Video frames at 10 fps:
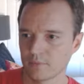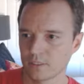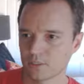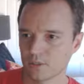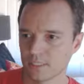
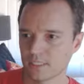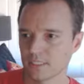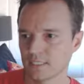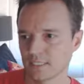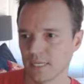So this is
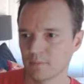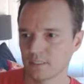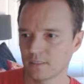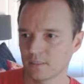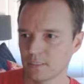the same
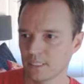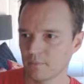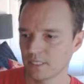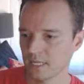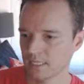
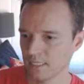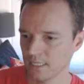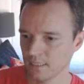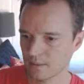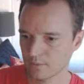
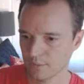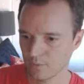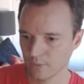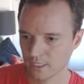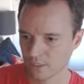technique, but
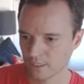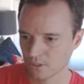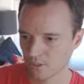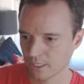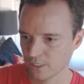
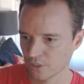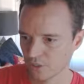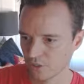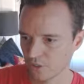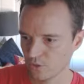I can
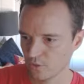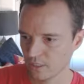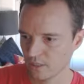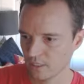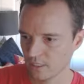show you
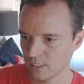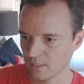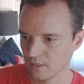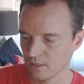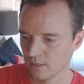with the
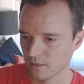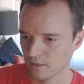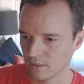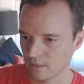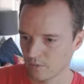
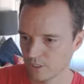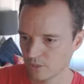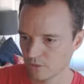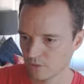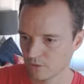
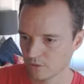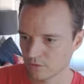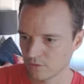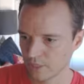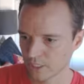original
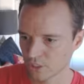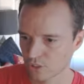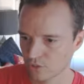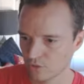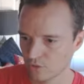
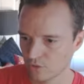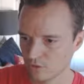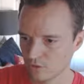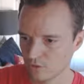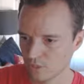
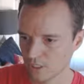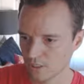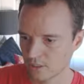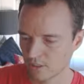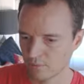directional
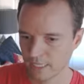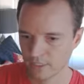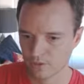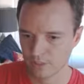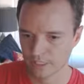water, matte
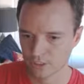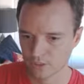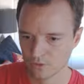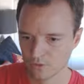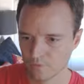
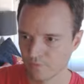directional.